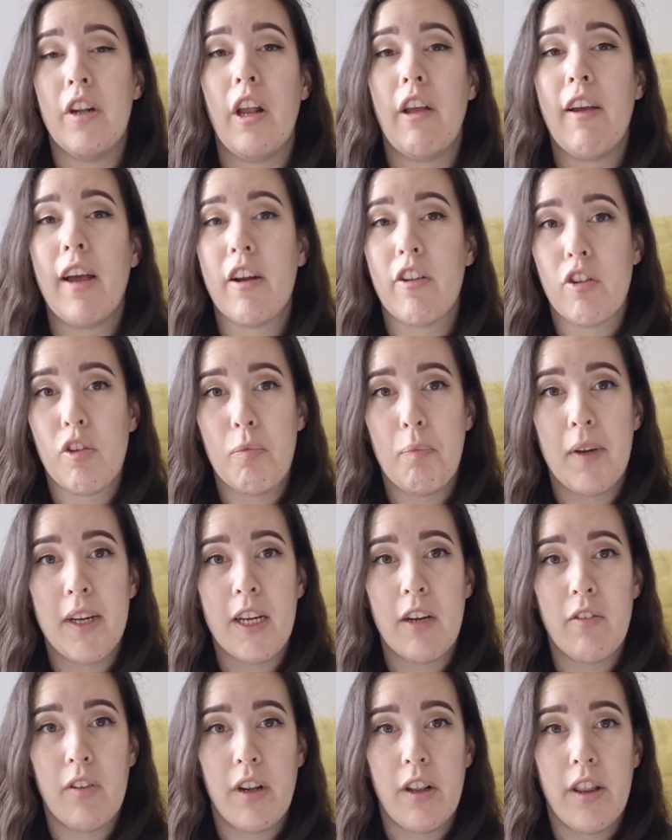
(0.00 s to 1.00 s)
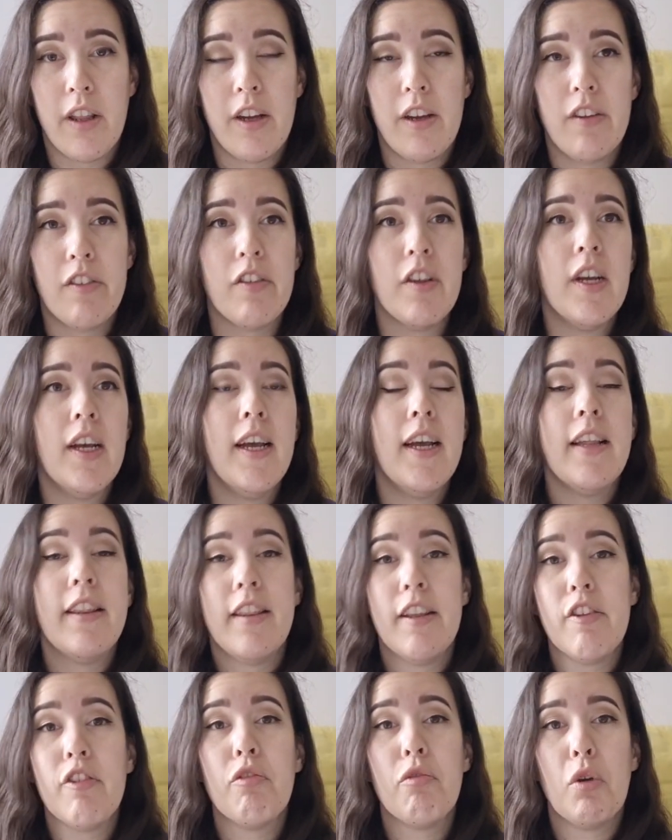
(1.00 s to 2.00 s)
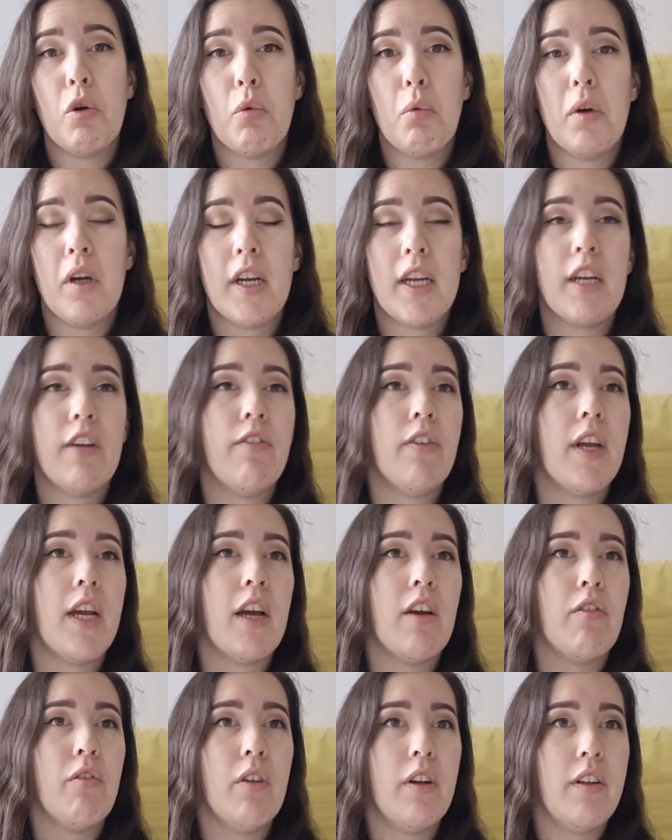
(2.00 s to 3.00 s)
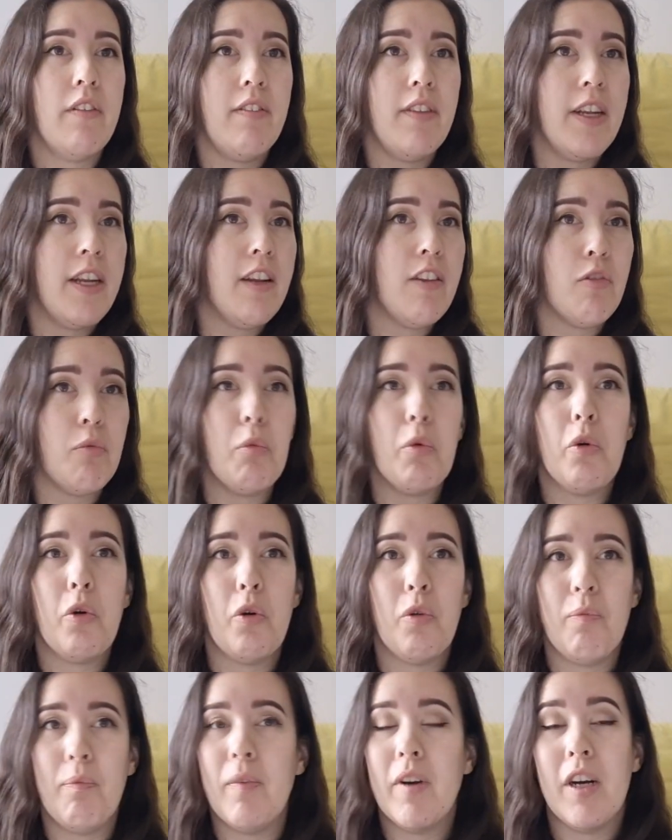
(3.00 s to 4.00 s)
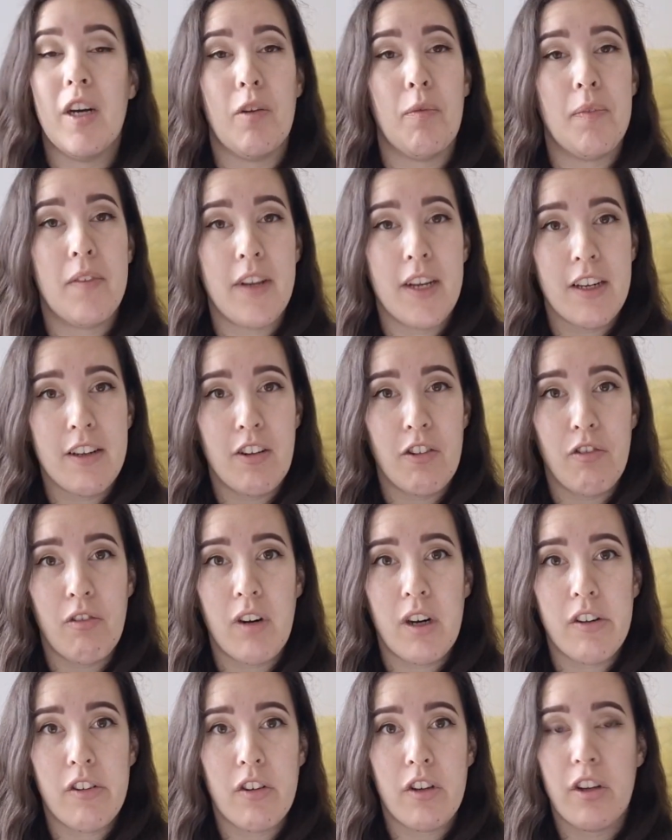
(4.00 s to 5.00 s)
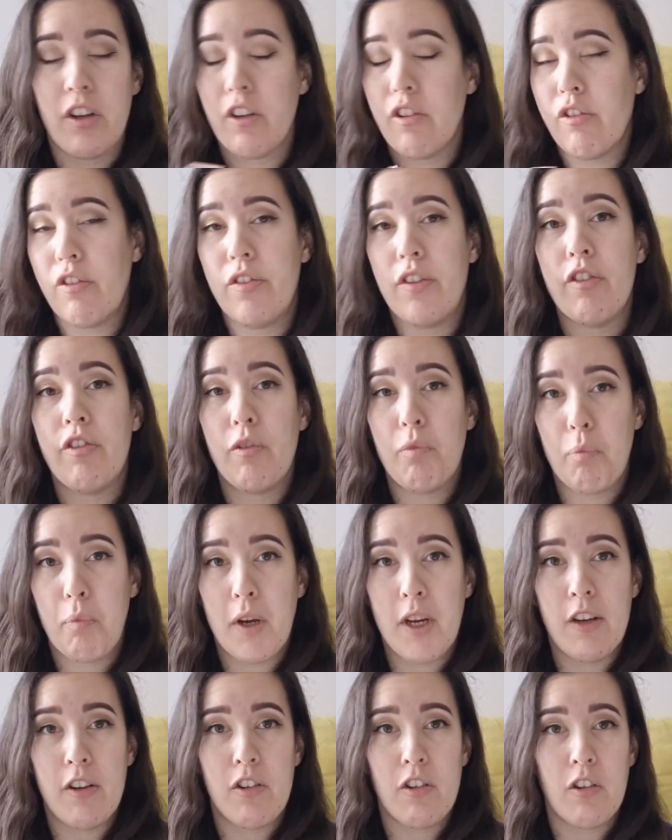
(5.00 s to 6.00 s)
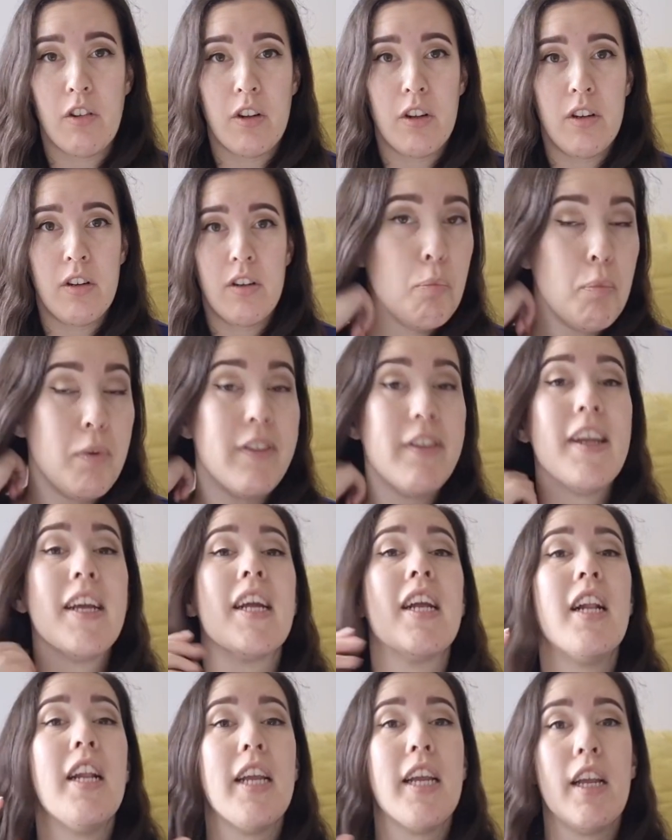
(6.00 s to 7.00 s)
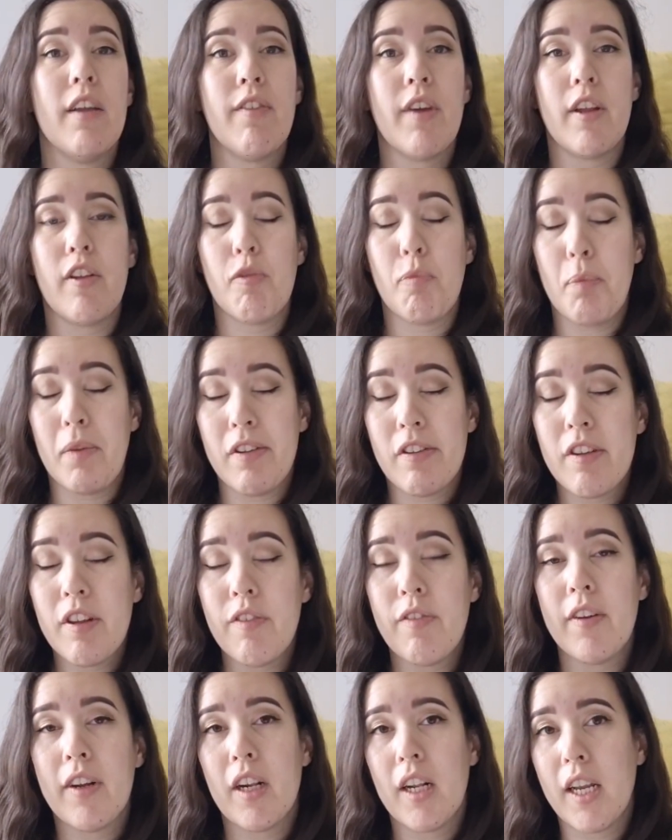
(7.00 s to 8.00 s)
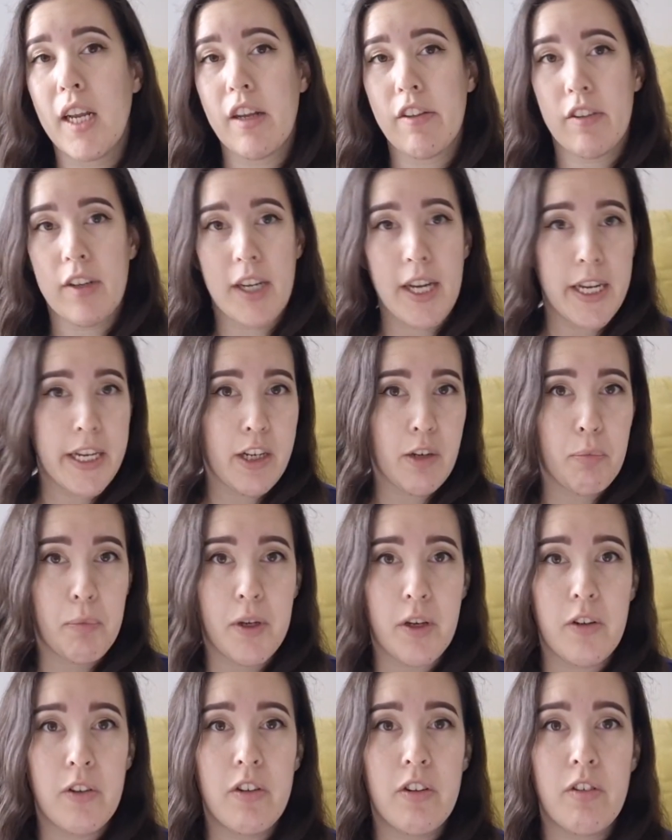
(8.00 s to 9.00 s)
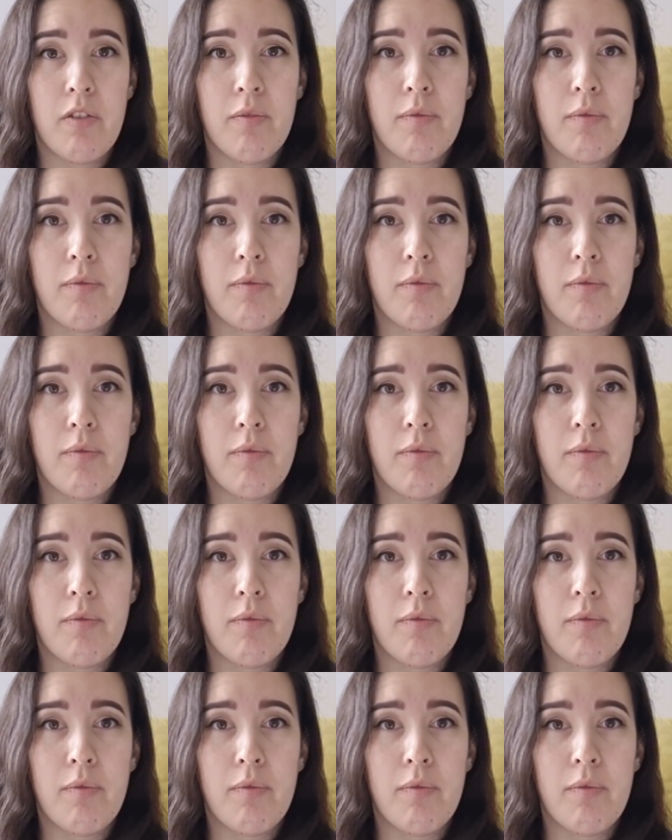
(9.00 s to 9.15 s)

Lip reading: know how to make it one of those. This will work if you have one of these more updated rice cookers with different modes on, particularly if it specifically has a cake mode.